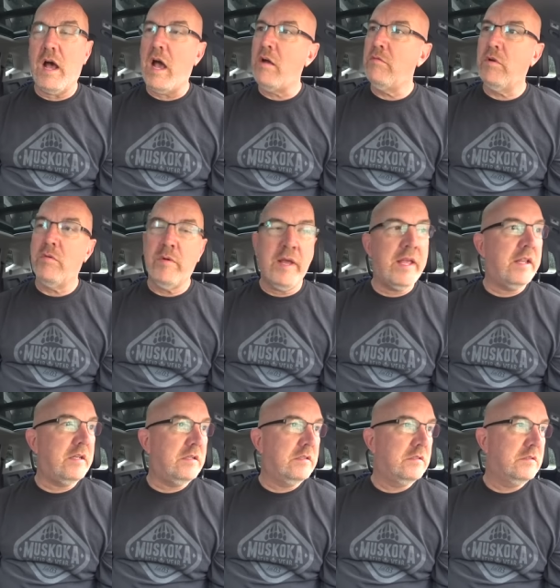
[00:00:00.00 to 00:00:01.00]
I will wait.
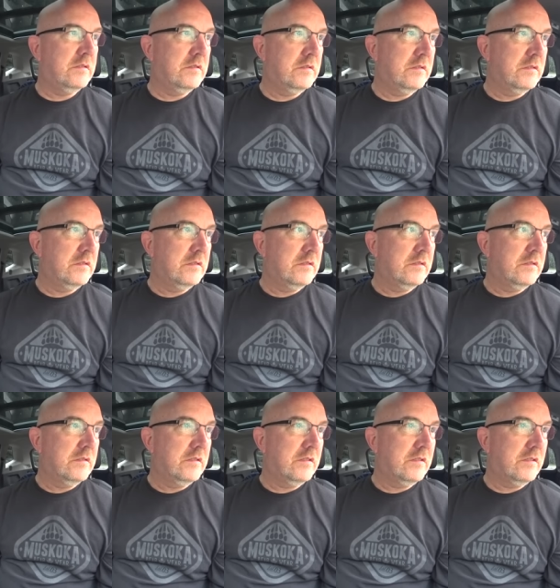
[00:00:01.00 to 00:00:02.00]
Okay,
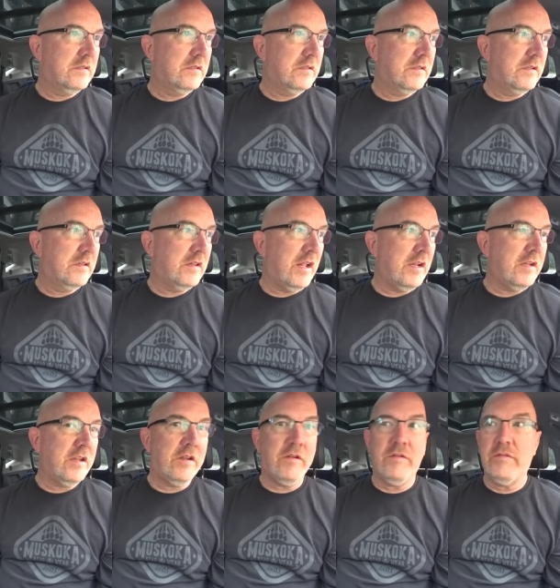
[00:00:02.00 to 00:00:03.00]
try please. Thank
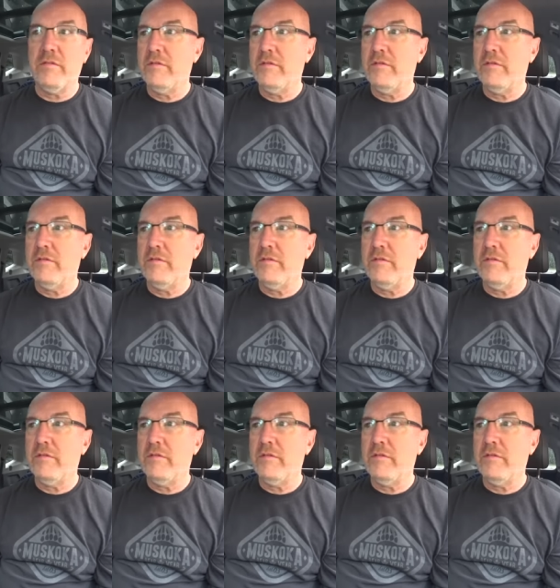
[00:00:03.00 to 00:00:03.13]
you.